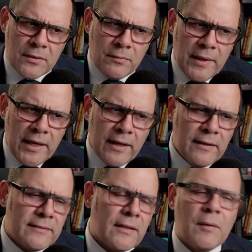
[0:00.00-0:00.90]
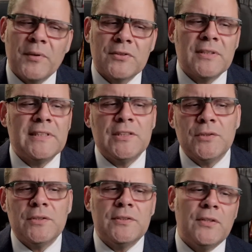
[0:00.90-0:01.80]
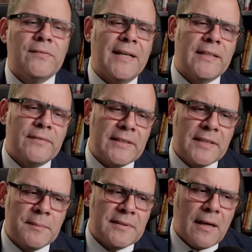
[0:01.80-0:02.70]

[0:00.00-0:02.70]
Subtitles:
To Meghan, it's an opportunity to use the Uvalde victims